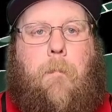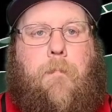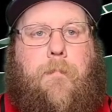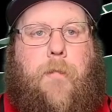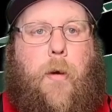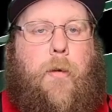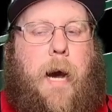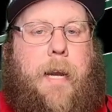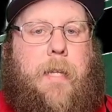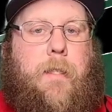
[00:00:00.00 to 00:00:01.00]
two
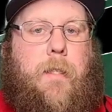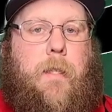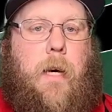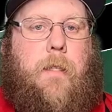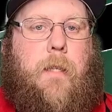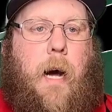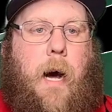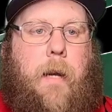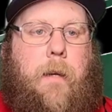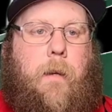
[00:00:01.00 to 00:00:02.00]
tight ends does
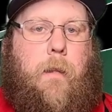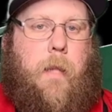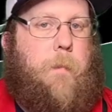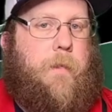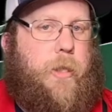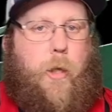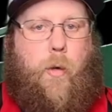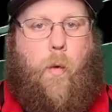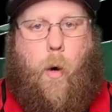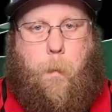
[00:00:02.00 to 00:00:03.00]
not limit you
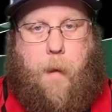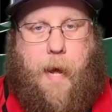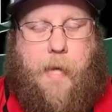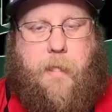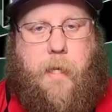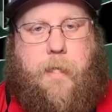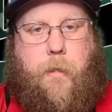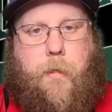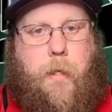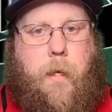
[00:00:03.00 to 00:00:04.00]
on pass
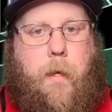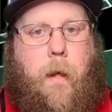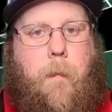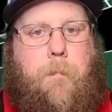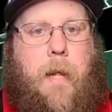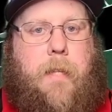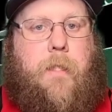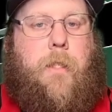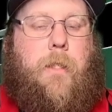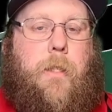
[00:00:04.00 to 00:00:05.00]
catchers. That
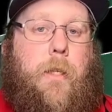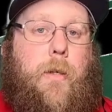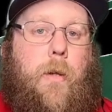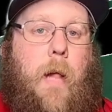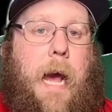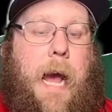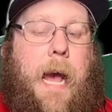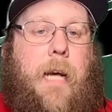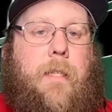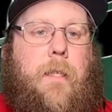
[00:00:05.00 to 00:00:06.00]
still
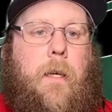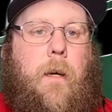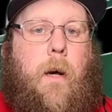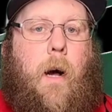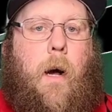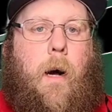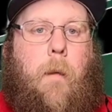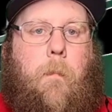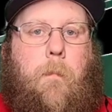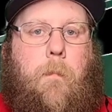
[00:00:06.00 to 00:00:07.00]
has
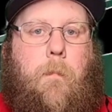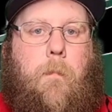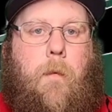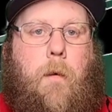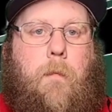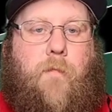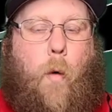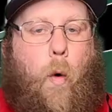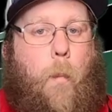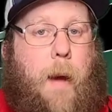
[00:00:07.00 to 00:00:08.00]

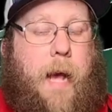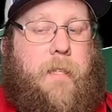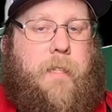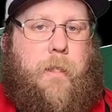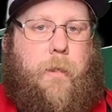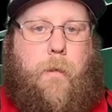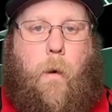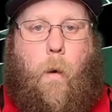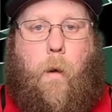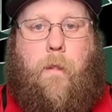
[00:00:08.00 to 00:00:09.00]
four pass catchers
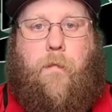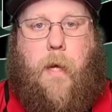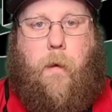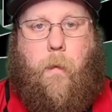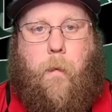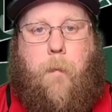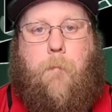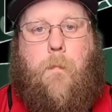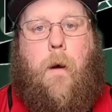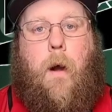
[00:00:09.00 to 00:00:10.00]
on the field,
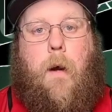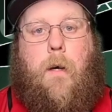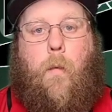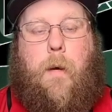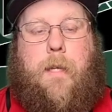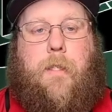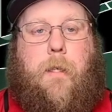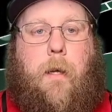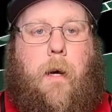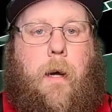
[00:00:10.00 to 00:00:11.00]
which
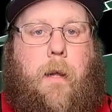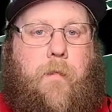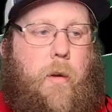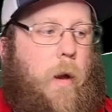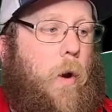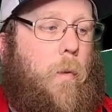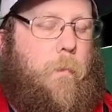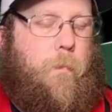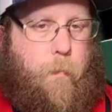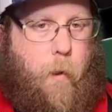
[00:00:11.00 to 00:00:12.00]
if
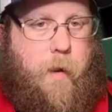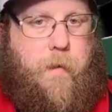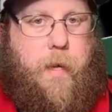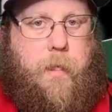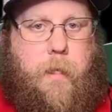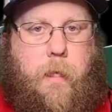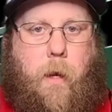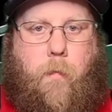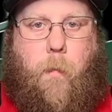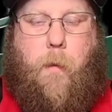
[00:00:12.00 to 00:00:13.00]
from previous
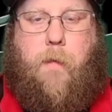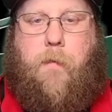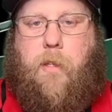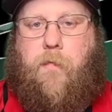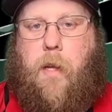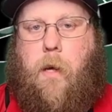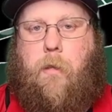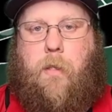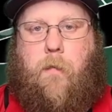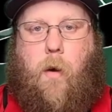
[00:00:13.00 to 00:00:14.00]
videos
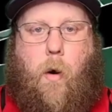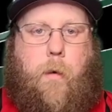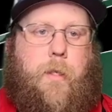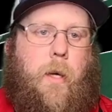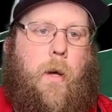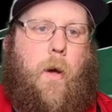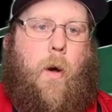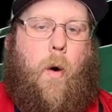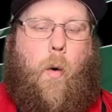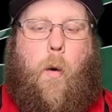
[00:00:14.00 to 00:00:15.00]
of ours
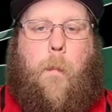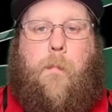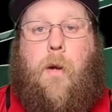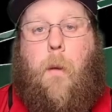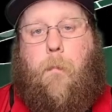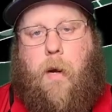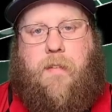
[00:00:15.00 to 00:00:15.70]
or previous